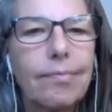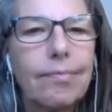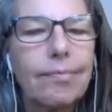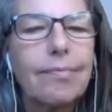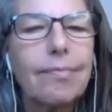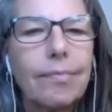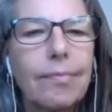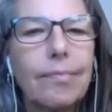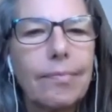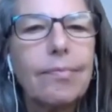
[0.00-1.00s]

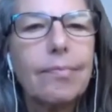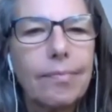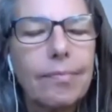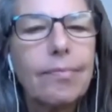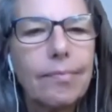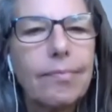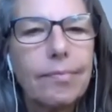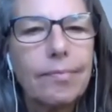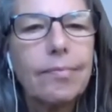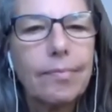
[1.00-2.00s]

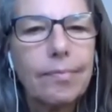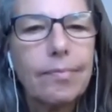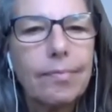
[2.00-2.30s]
No words are spoken by the person on screen.